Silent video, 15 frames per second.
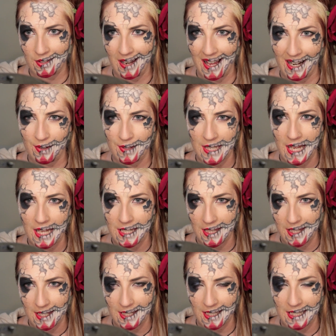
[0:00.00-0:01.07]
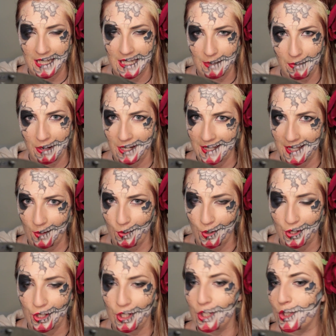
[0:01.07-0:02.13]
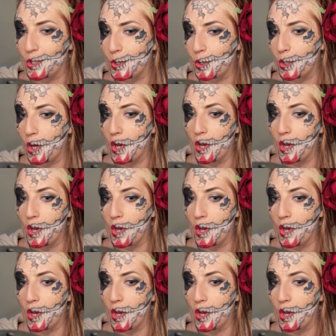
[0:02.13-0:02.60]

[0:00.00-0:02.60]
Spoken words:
like it was under the skin as much as I wanted it to.